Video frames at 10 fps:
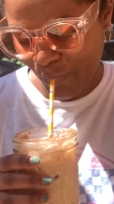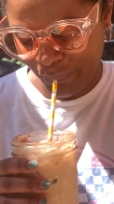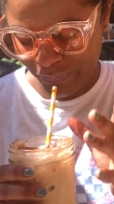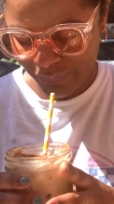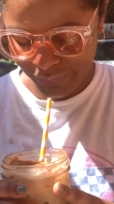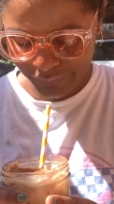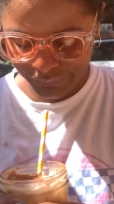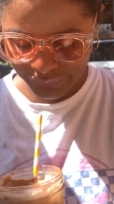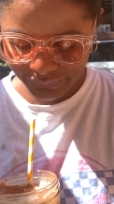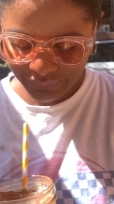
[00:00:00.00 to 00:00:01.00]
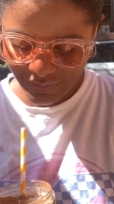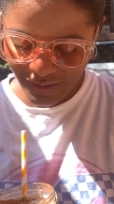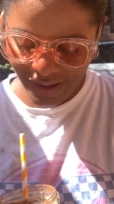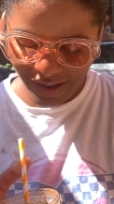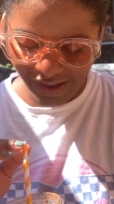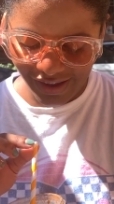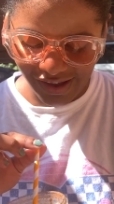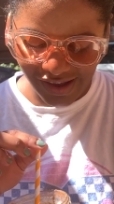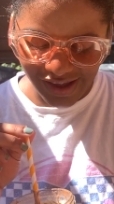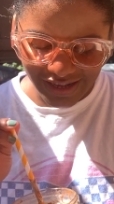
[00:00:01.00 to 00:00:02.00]
What'd you get, Layla? I
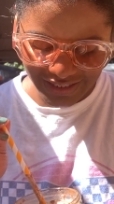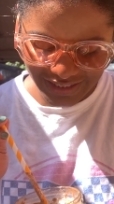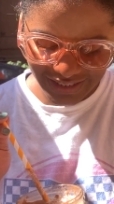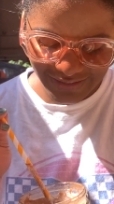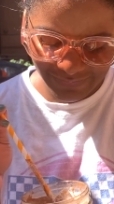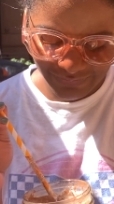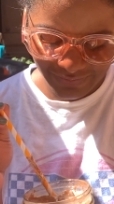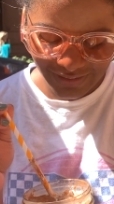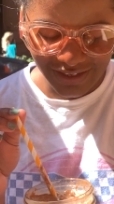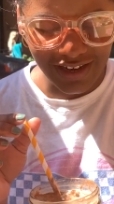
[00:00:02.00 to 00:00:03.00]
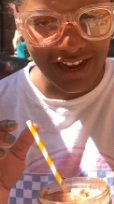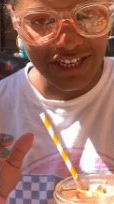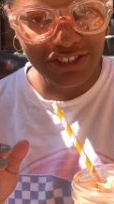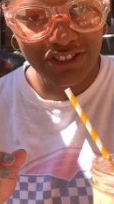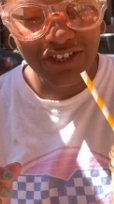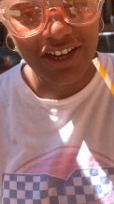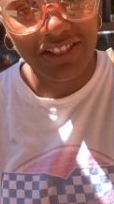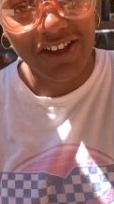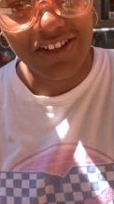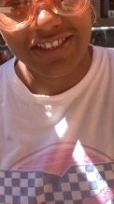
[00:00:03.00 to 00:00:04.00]
got an iced chai
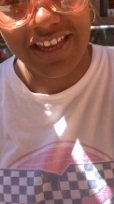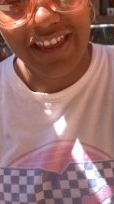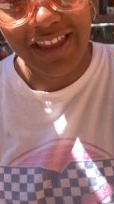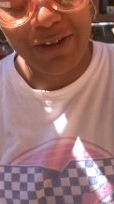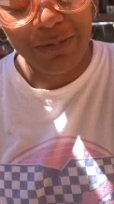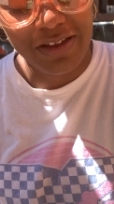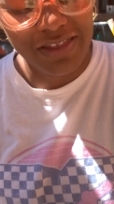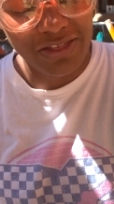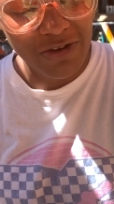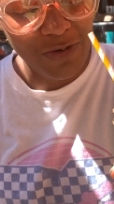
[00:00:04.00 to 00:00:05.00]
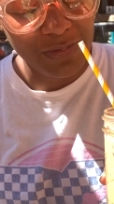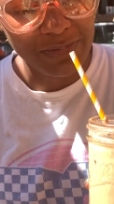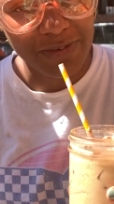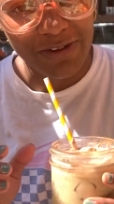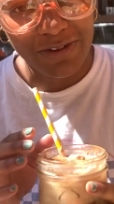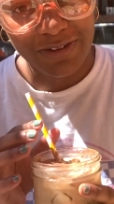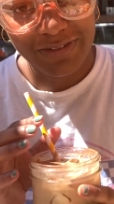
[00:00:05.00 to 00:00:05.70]
latte with almond milk.